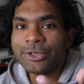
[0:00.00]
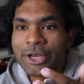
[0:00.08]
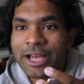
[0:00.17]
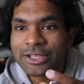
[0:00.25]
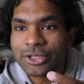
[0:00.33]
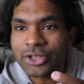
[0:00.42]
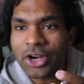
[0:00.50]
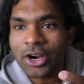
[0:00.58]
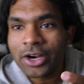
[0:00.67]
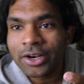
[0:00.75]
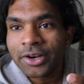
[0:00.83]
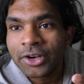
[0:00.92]
Chances
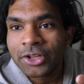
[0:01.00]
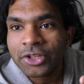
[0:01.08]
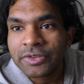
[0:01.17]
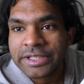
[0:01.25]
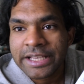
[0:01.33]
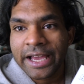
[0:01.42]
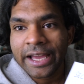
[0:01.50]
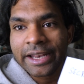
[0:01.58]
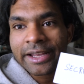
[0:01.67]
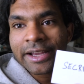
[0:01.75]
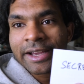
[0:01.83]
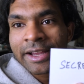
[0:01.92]
are, you said,